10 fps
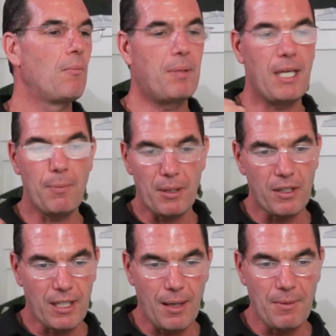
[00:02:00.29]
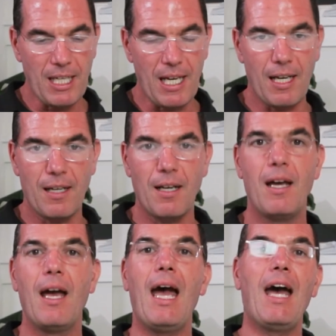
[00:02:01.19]
people are coming in
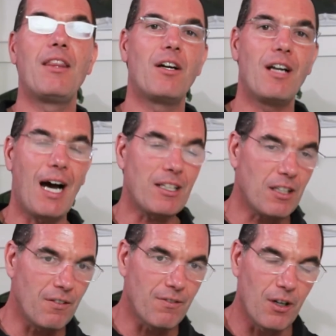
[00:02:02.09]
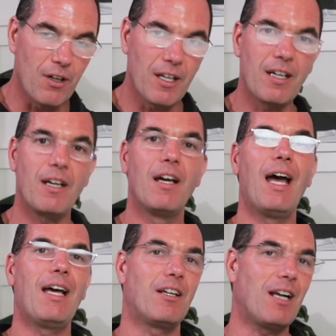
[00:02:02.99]
and they're not converting
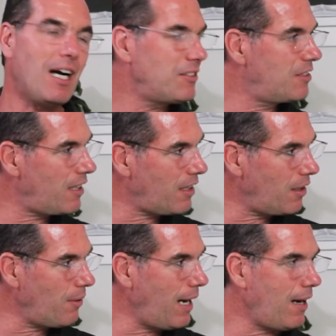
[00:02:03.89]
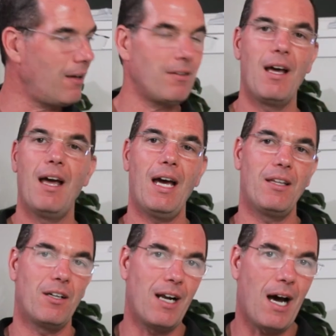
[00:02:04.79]
and they're not sticking around
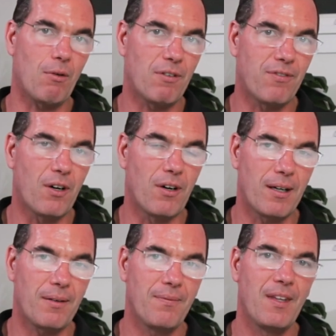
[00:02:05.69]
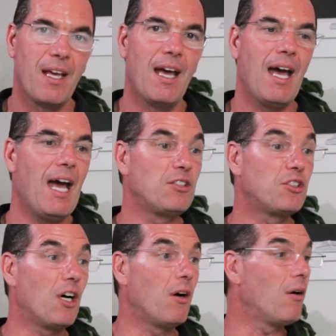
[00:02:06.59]
and they're not referring. And
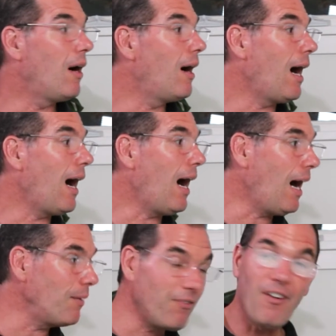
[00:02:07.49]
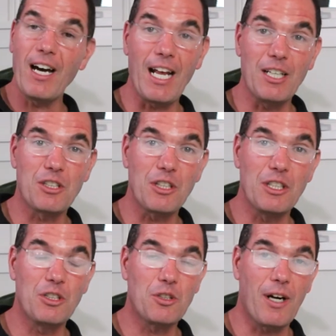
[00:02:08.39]
so I'm
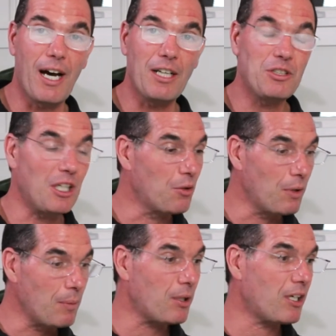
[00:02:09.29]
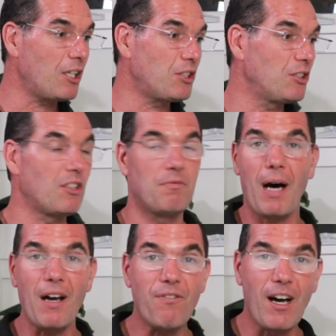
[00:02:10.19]
financially stressed, and the repercussions of
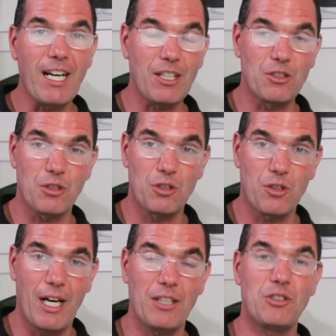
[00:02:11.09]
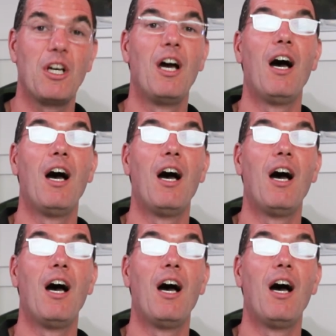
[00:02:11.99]
my financial stress